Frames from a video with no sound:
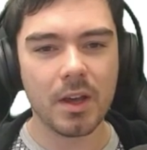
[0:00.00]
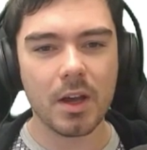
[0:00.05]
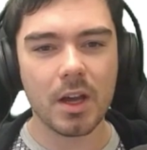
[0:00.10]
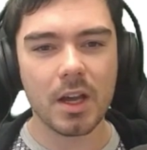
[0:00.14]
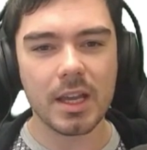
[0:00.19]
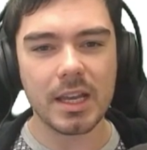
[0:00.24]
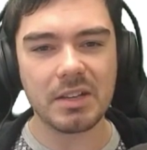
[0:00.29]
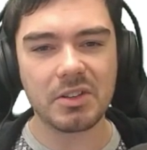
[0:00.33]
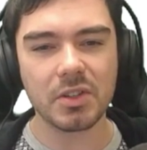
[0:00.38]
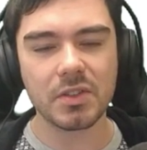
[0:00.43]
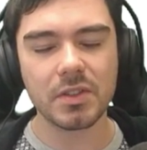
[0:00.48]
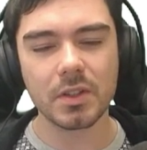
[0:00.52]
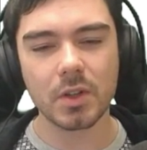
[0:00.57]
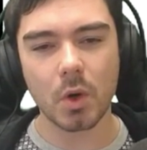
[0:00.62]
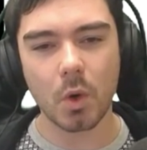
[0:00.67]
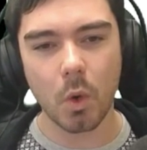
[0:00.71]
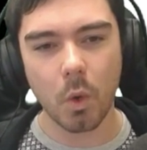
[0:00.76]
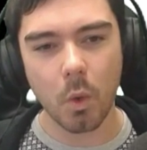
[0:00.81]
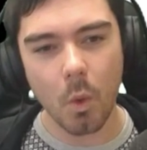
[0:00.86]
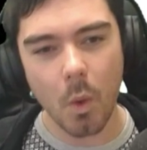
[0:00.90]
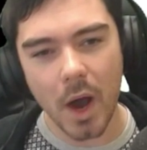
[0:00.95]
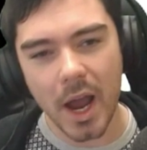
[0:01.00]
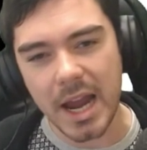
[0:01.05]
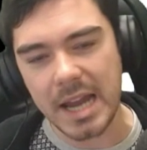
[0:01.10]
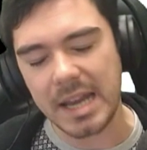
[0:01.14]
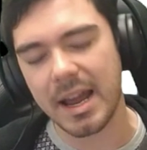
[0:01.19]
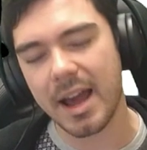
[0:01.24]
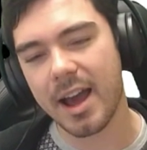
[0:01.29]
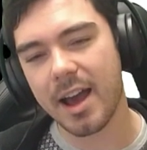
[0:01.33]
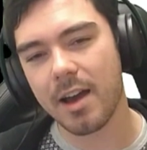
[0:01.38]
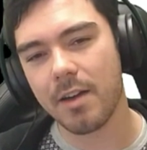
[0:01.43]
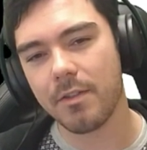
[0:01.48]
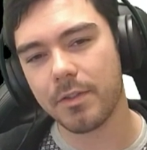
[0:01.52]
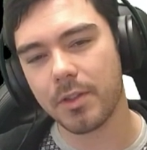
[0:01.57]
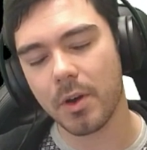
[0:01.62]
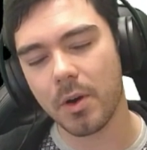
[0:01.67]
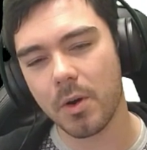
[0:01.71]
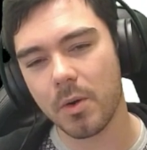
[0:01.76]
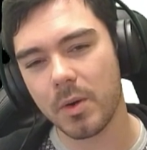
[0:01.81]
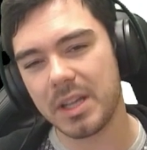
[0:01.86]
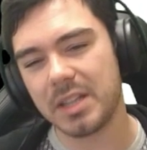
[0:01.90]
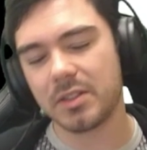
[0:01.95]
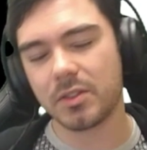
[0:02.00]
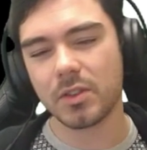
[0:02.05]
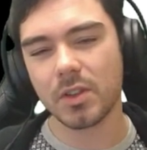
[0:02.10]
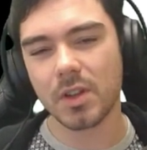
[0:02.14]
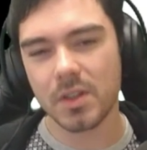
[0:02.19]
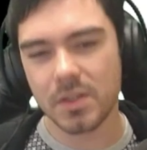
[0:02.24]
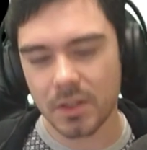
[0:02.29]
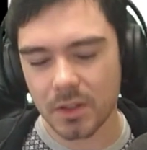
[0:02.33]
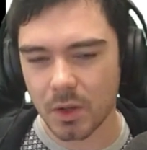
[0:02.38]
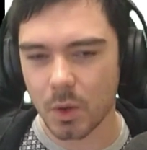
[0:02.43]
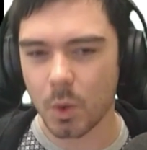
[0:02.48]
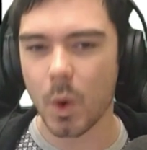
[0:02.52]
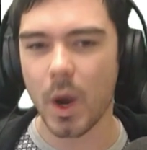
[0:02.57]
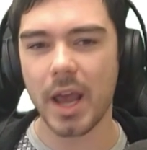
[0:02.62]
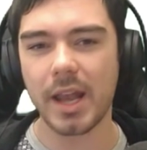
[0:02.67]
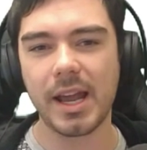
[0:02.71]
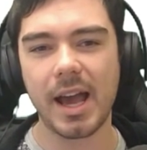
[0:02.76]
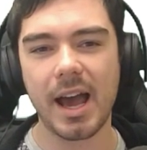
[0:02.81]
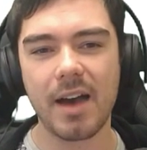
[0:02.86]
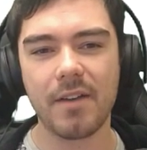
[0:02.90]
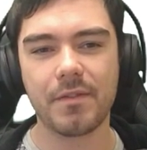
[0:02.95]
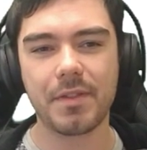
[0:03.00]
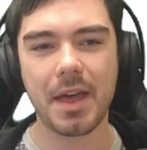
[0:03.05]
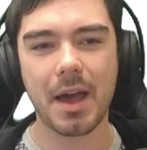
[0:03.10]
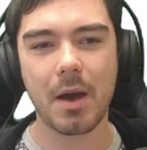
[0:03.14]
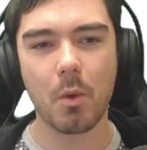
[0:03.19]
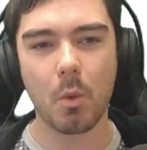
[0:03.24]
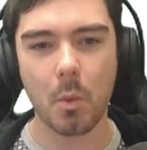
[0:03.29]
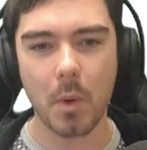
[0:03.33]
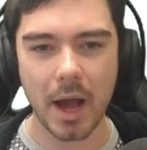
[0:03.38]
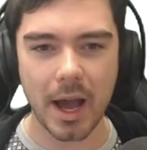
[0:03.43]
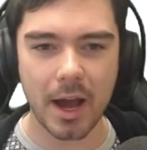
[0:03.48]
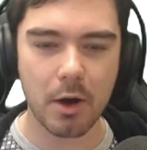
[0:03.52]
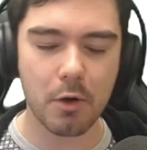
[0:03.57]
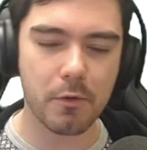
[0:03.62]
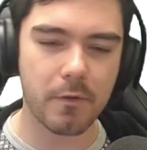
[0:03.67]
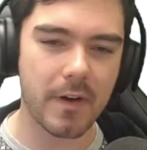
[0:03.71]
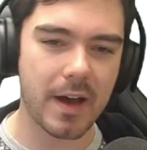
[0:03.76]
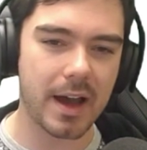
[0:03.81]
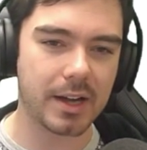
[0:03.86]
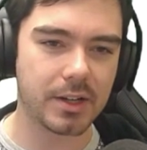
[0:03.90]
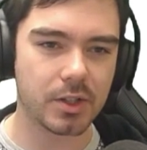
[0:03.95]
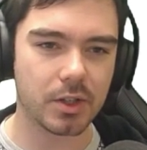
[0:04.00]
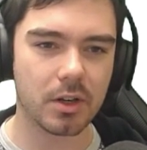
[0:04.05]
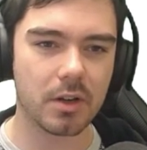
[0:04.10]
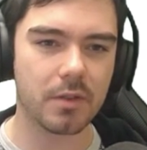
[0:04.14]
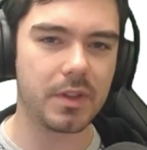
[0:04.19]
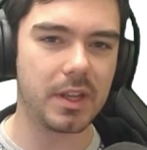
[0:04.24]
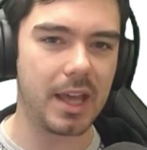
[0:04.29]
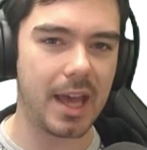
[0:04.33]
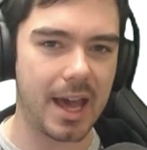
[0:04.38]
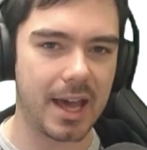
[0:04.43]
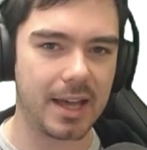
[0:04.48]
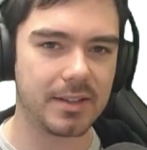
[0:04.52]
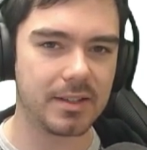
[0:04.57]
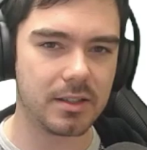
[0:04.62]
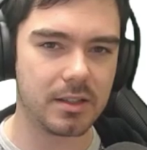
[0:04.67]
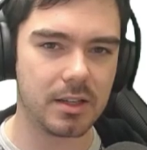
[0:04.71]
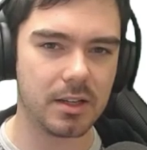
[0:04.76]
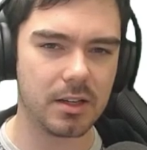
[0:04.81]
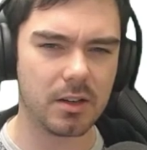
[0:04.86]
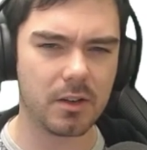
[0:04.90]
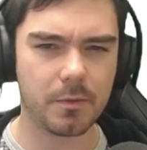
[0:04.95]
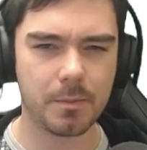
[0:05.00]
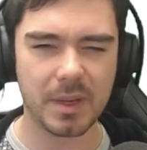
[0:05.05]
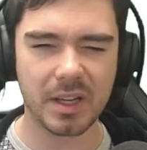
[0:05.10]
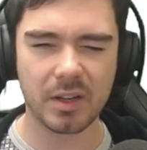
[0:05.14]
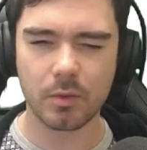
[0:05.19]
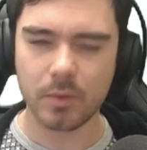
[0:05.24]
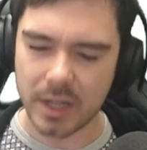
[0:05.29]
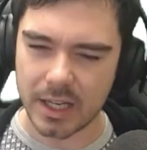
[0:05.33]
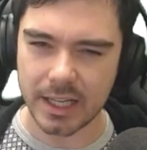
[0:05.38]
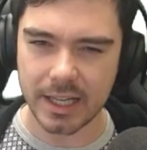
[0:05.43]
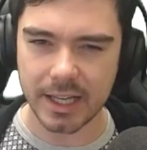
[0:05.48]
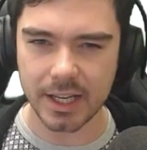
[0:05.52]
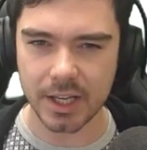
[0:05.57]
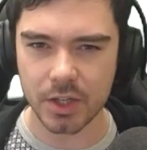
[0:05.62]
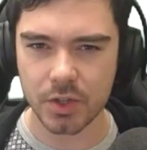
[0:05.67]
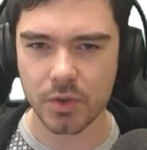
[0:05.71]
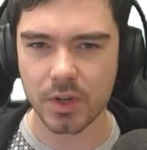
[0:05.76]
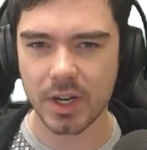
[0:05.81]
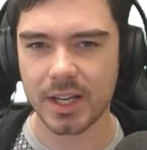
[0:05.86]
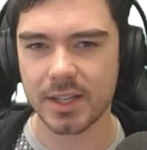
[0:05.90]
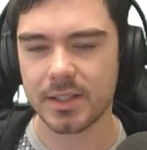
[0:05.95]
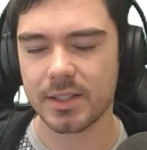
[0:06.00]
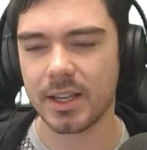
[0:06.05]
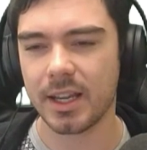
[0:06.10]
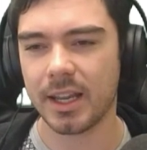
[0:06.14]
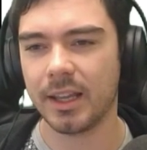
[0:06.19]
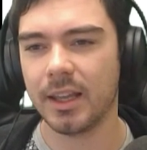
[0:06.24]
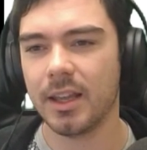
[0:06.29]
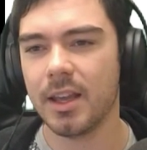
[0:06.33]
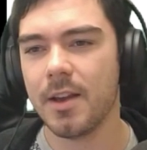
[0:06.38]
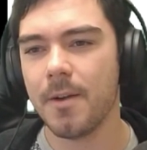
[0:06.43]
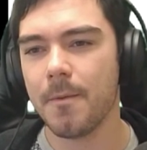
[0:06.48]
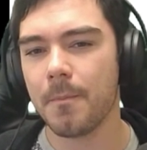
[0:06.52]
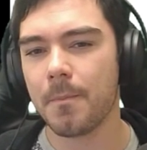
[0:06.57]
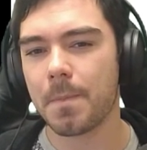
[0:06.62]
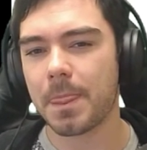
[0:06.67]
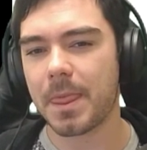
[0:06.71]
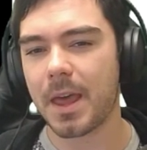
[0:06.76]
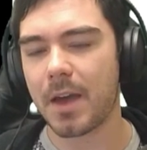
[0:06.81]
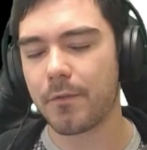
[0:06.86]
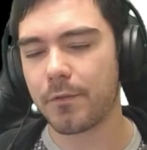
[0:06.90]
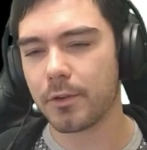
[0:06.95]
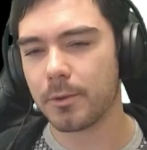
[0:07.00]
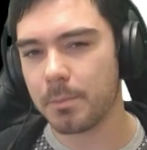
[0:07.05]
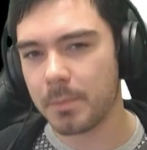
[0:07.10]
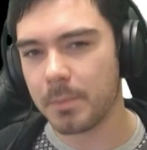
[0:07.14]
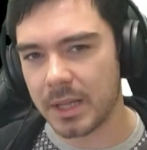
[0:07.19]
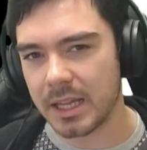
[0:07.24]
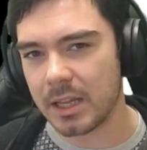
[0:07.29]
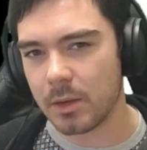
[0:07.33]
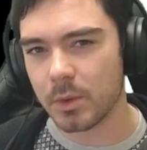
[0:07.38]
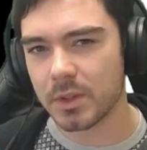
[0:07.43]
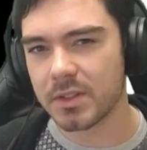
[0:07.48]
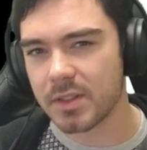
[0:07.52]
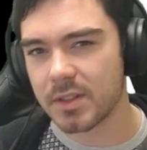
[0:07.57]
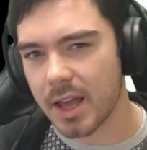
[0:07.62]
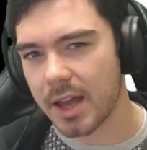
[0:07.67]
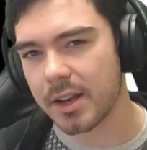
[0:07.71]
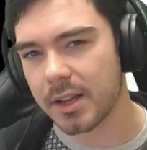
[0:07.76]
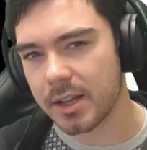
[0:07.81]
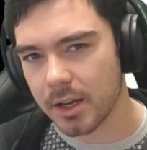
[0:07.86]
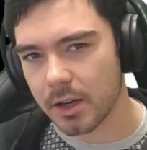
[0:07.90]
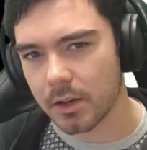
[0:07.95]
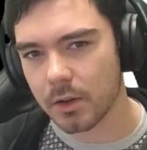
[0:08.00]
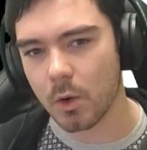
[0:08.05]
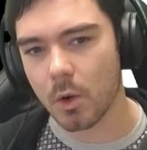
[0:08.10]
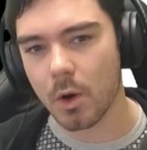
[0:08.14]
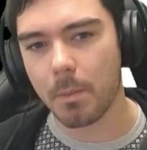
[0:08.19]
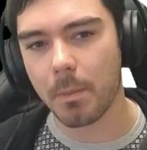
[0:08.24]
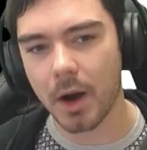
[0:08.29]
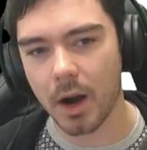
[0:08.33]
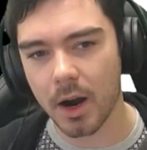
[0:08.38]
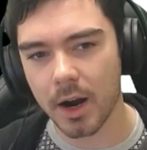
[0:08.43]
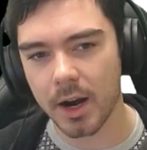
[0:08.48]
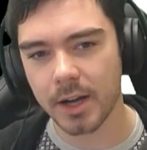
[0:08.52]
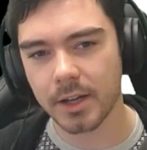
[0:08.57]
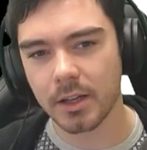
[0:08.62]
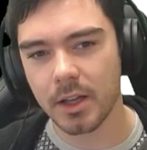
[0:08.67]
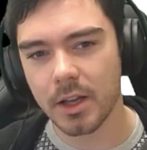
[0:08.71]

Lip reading: He doesn't quite have, though, that wow factor of the S tier of being really interesting that for me would set a hero apart.